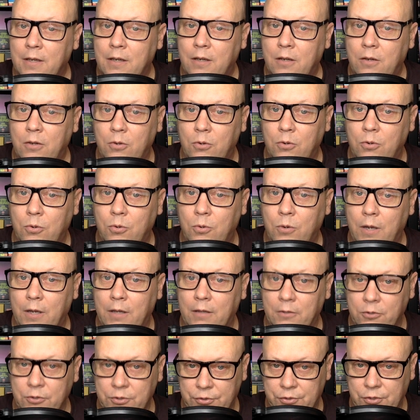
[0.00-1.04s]
who
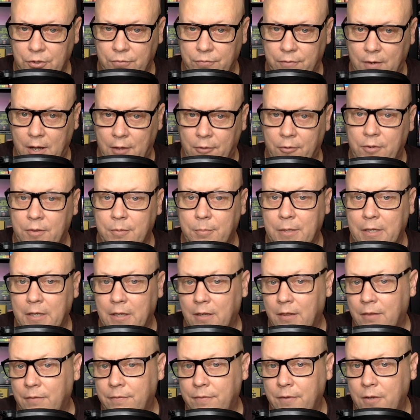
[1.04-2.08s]
loses her father at the
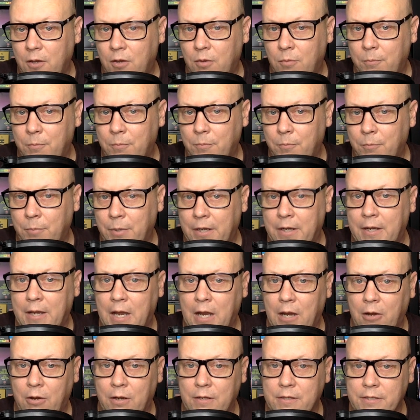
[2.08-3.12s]
beginning of the film, but
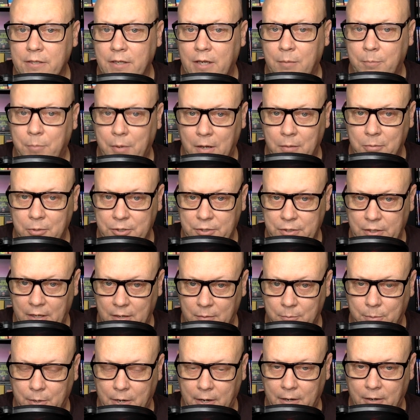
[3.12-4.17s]
inherits a publishing
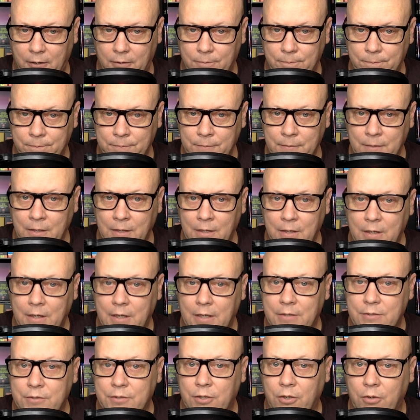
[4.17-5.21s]
empire.
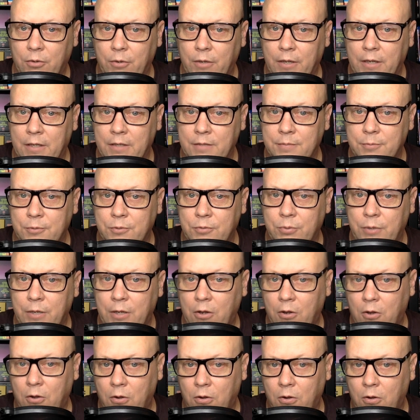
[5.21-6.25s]
And so it is between
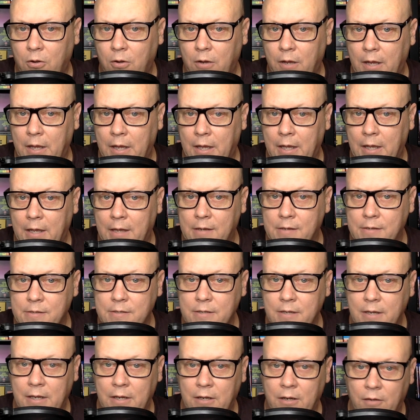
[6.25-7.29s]
her and
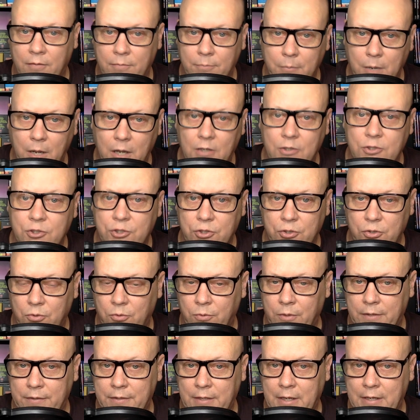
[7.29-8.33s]
Adolphe
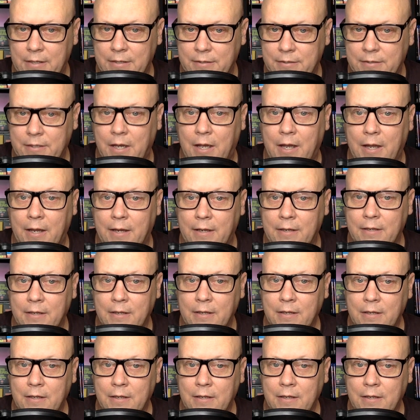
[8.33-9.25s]
Menjou that they decide